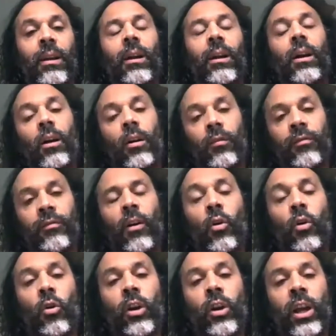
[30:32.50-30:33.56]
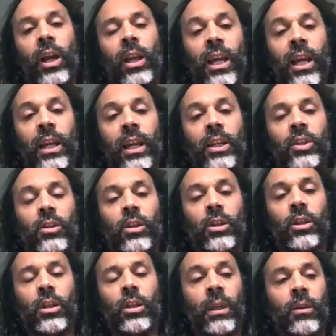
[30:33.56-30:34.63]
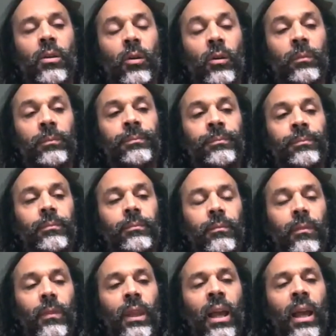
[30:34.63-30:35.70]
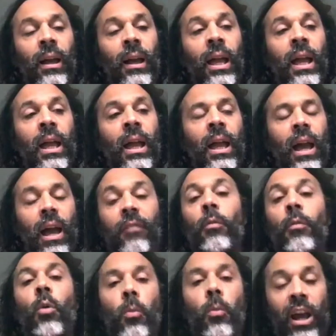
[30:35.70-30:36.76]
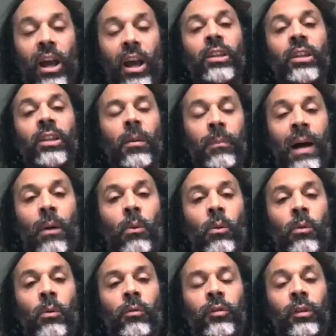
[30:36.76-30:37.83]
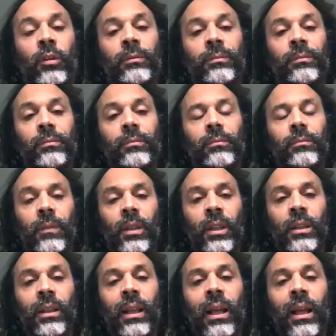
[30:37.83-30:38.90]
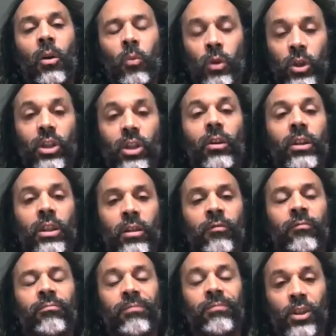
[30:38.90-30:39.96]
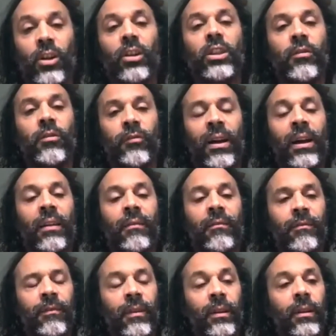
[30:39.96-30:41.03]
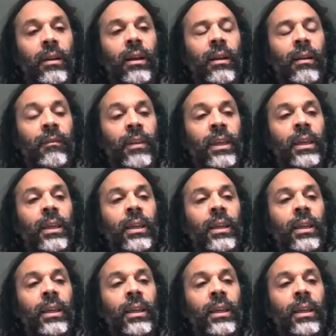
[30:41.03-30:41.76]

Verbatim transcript: of that orientation to become ever more present and powerful. And now we're starting to find that the